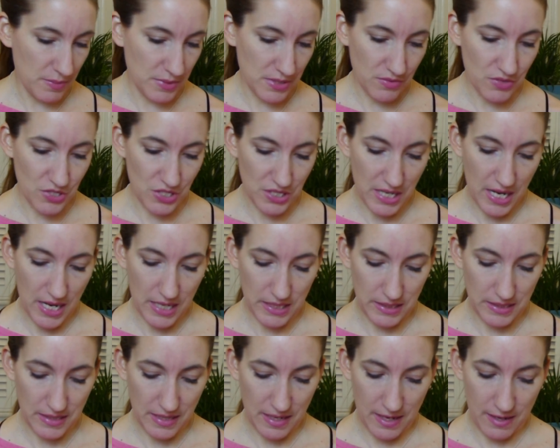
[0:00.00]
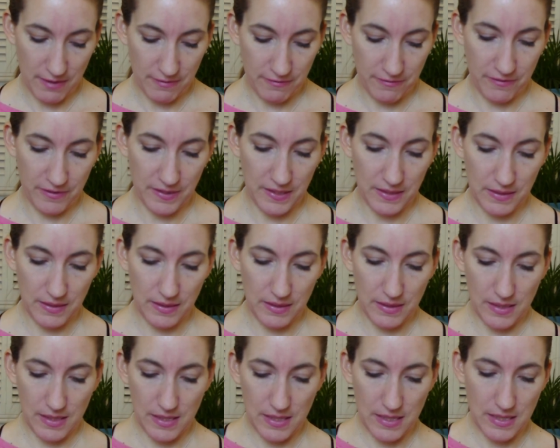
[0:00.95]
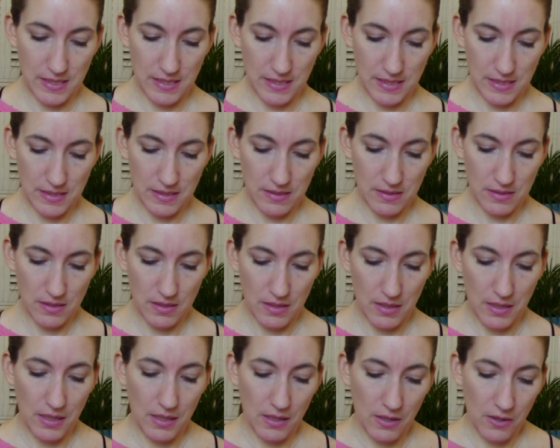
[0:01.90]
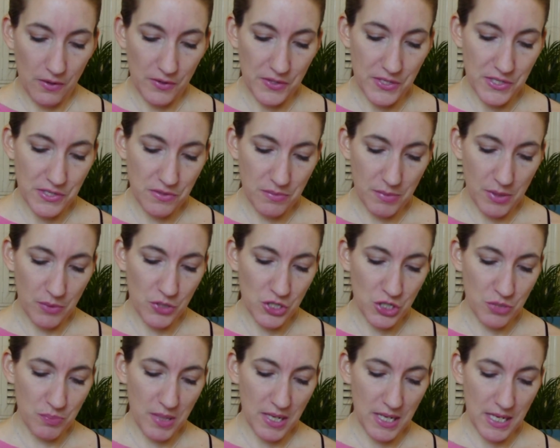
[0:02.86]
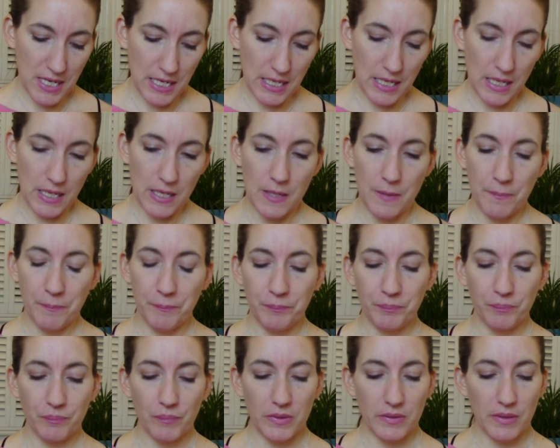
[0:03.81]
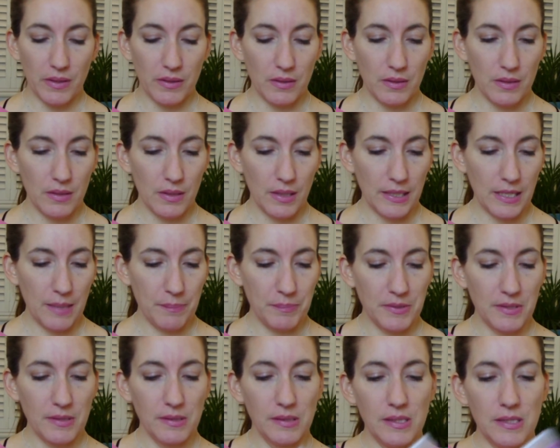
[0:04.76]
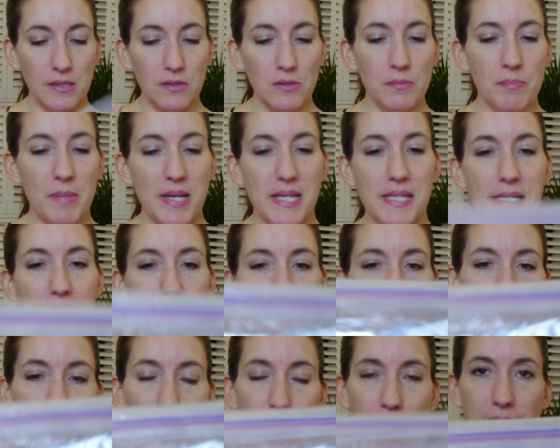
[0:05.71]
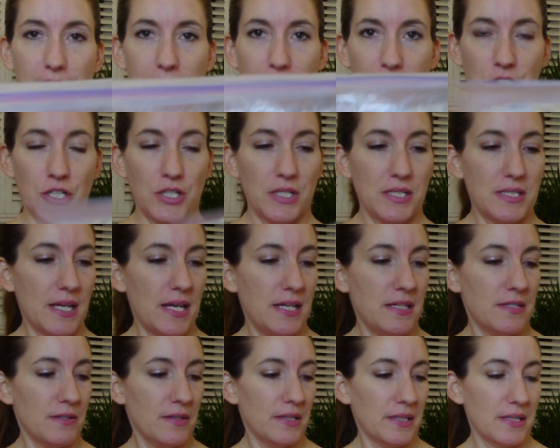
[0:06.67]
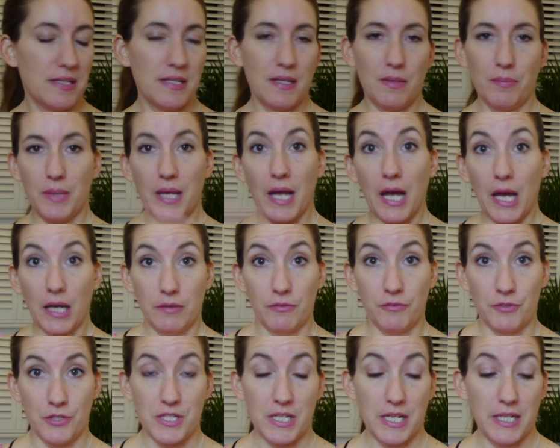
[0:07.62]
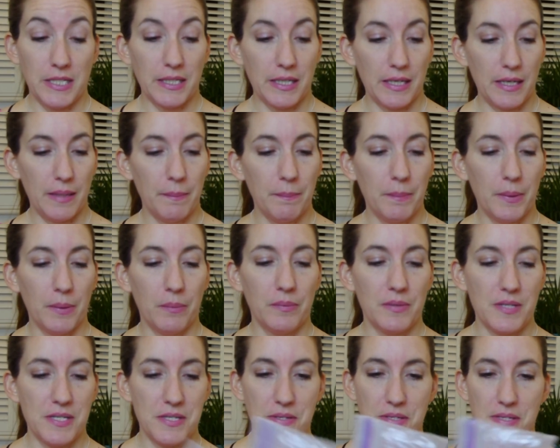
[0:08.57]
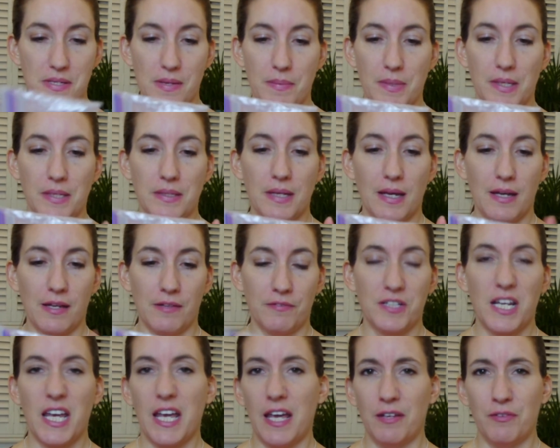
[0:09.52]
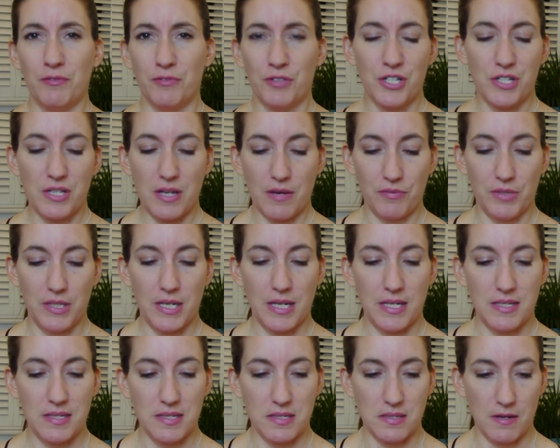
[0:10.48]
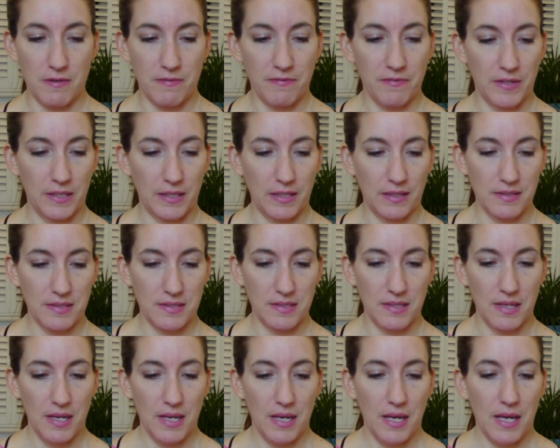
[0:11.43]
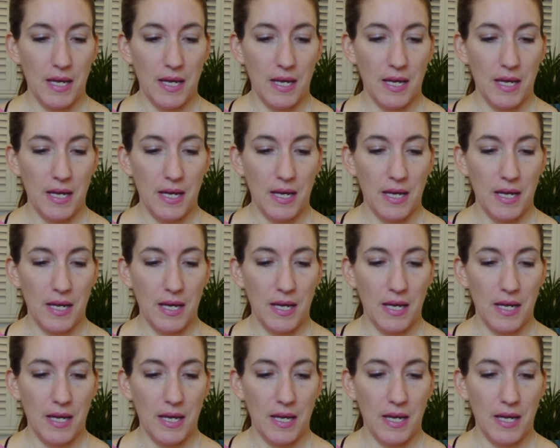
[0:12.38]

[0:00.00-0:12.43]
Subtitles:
So it was just handy to have. And also in my wash bag, I kept a little medicine cabinet, I guess you could say. So like I said, we had a first aid kit, but this is something to have to hand for just everyday stuff, I guess.